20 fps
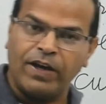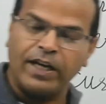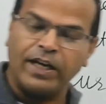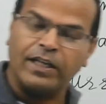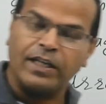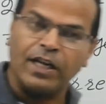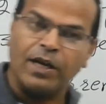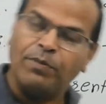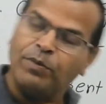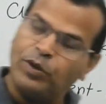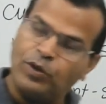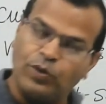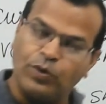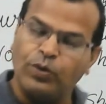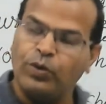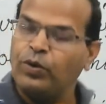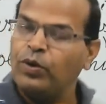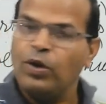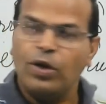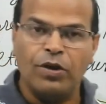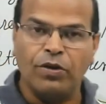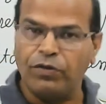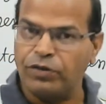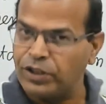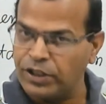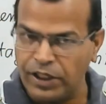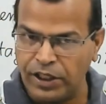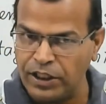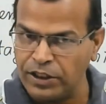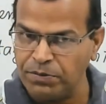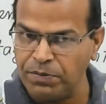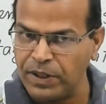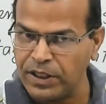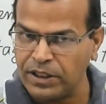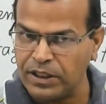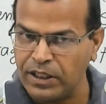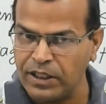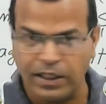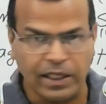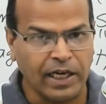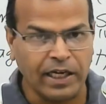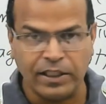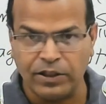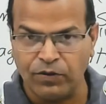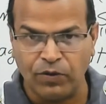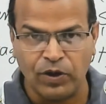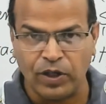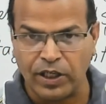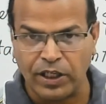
comes to series mixing, that is voltage,